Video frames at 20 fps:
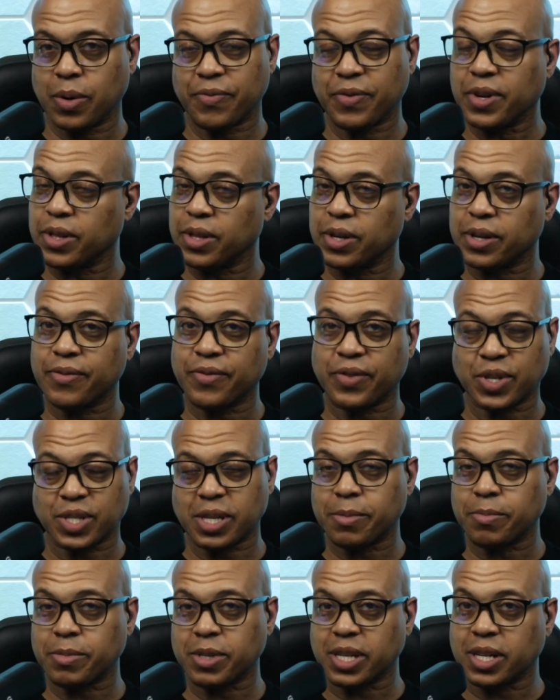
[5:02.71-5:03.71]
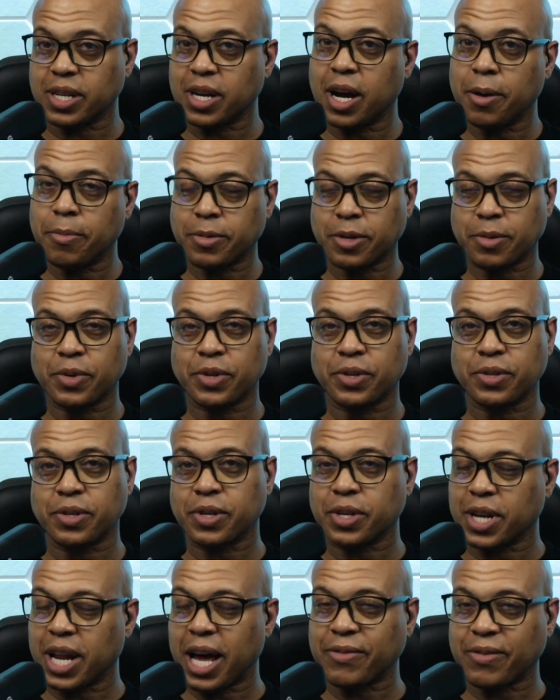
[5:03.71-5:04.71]
if you're looking for something comfortable, you're
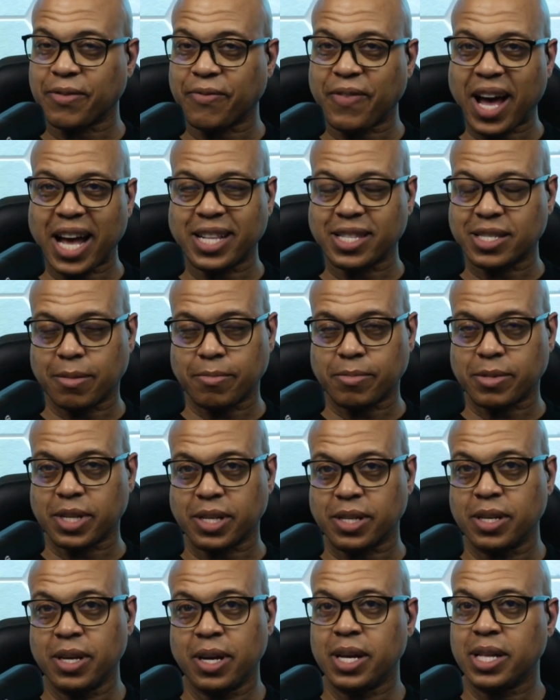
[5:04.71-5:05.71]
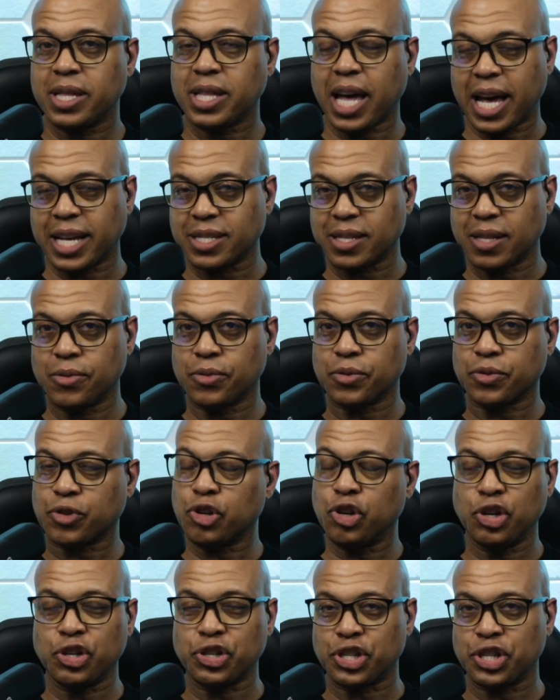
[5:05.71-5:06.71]
going to have to find something that has a little
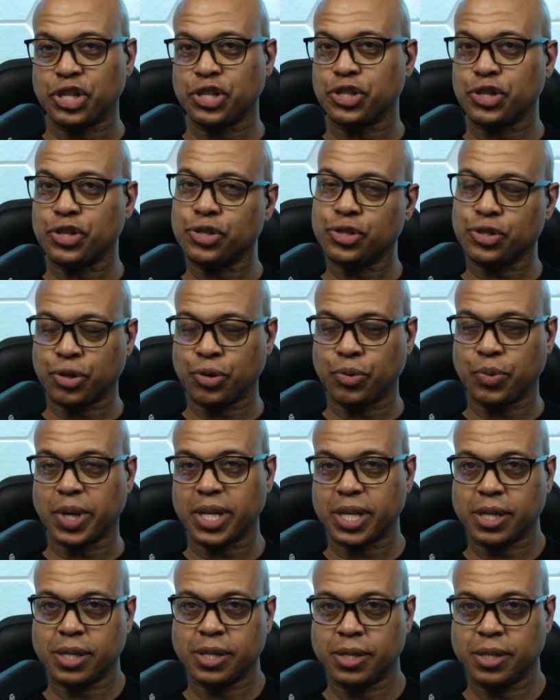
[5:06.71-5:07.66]
cushion to it.